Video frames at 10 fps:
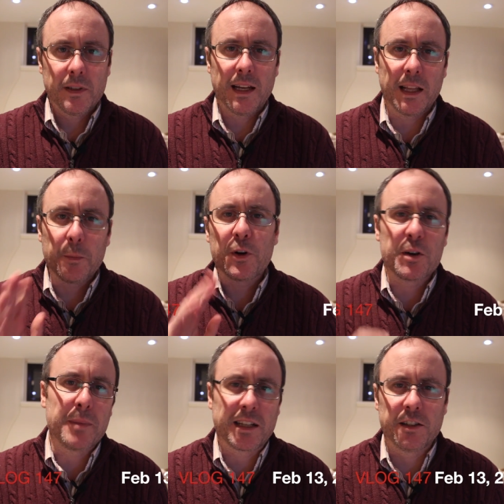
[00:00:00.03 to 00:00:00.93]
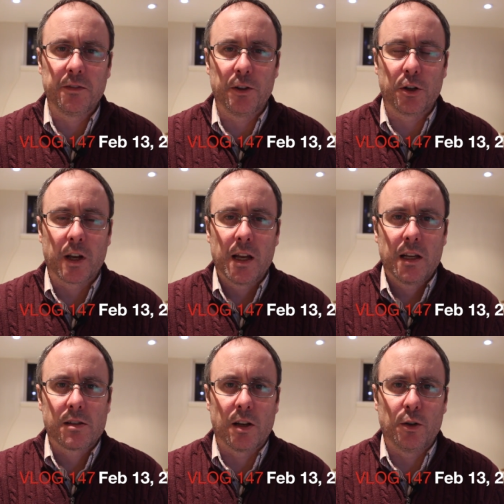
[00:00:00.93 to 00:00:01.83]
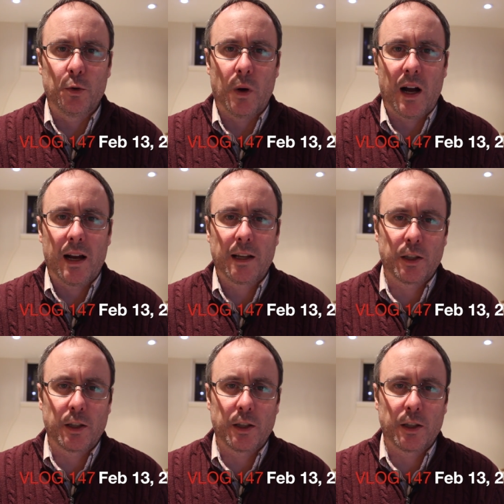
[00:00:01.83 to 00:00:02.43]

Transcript: Hey there, welcome back to the vlog. So